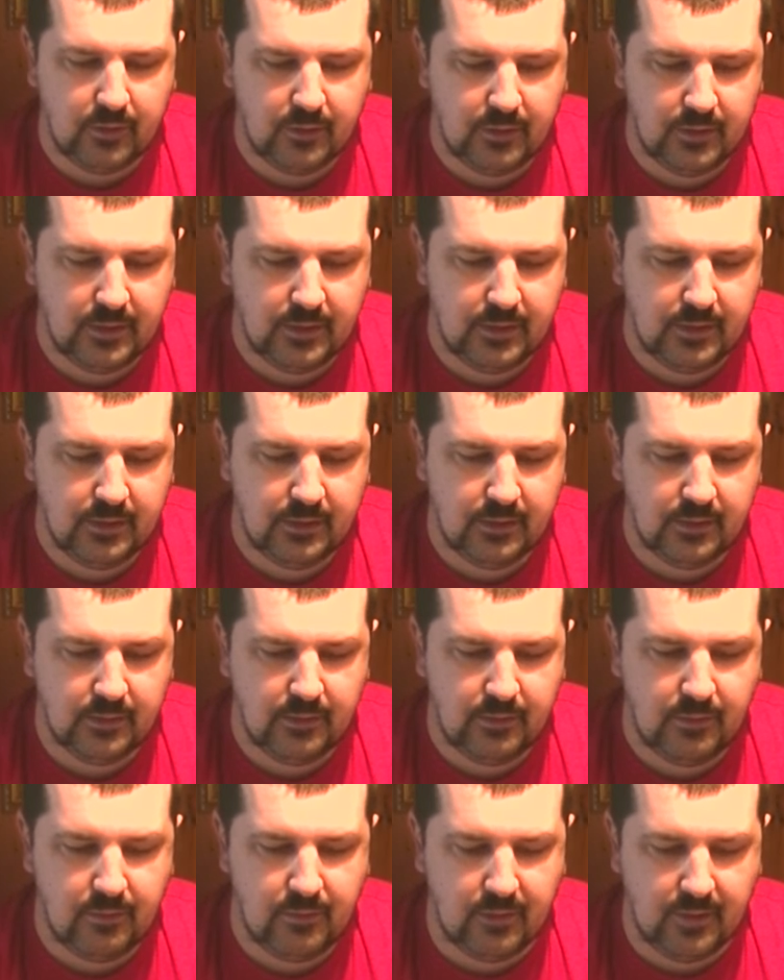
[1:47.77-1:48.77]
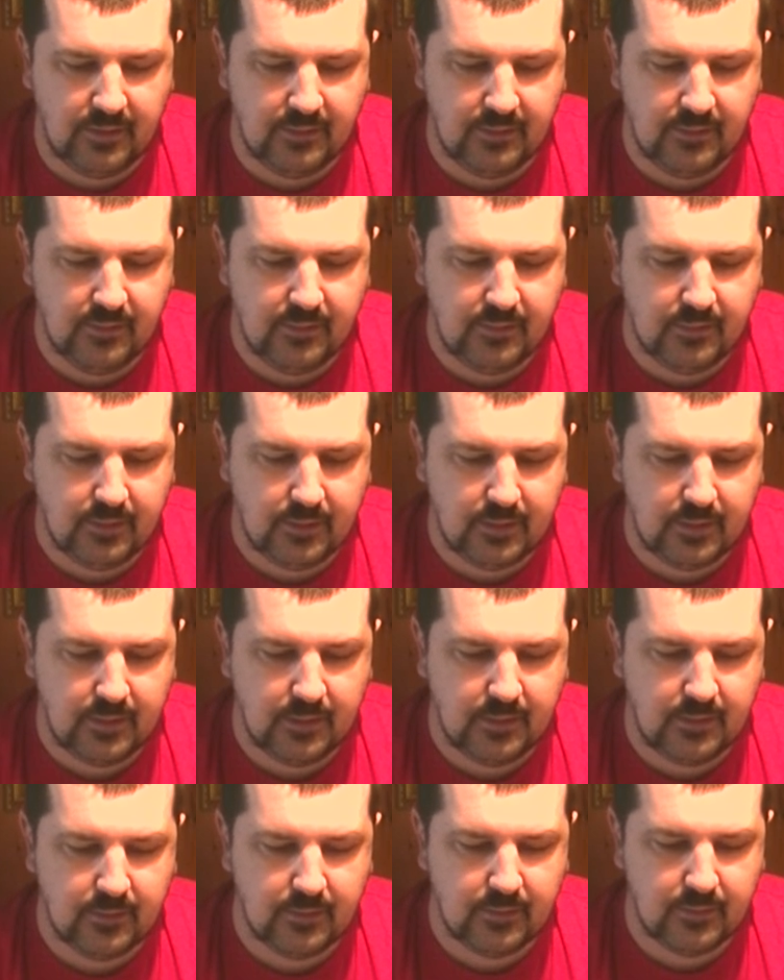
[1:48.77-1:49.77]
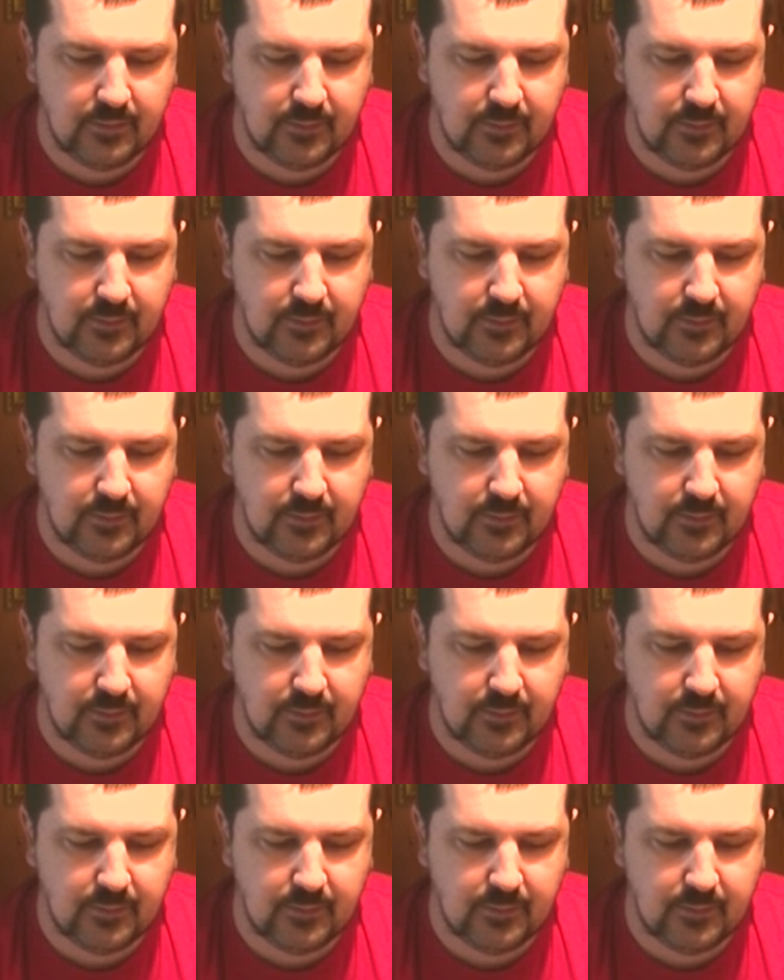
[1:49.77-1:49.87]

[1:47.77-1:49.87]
He designed it, and